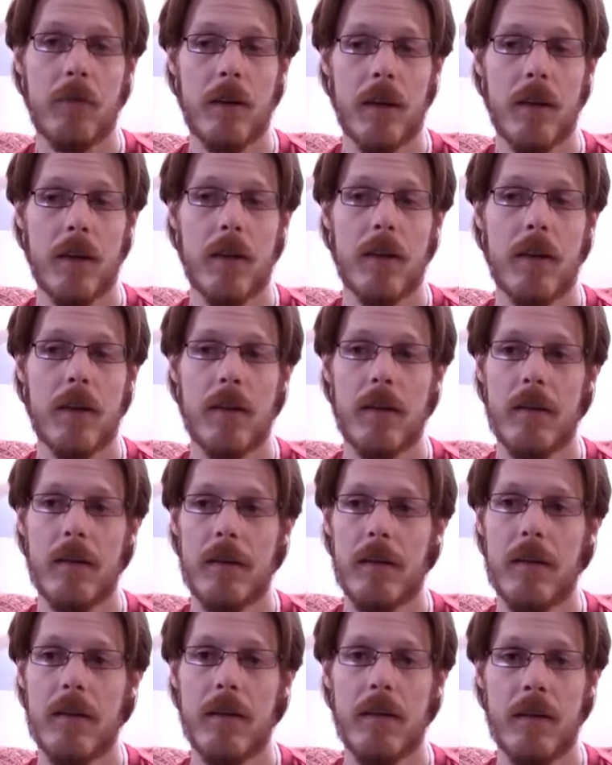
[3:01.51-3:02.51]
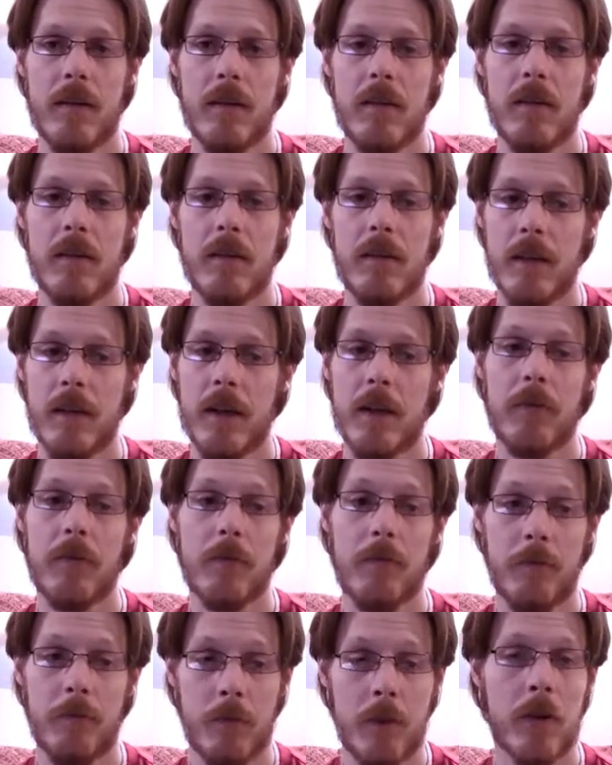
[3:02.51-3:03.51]
that's when
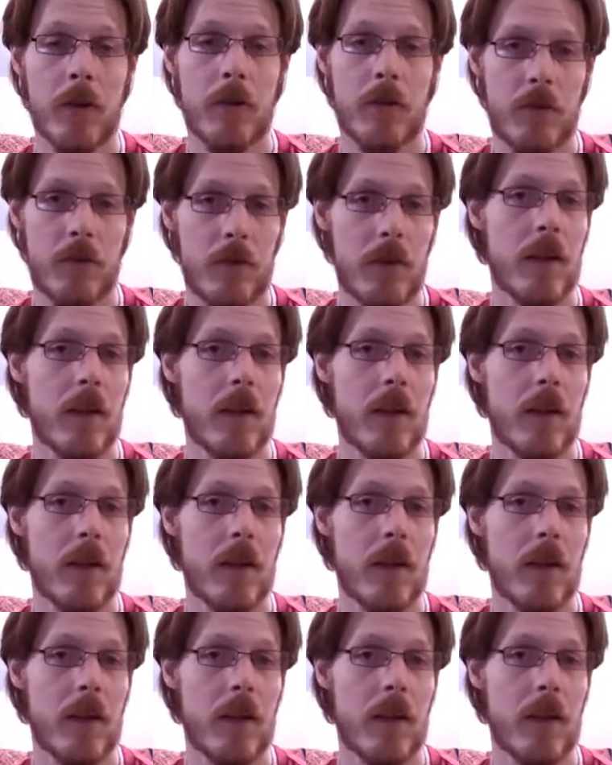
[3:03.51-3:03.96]
like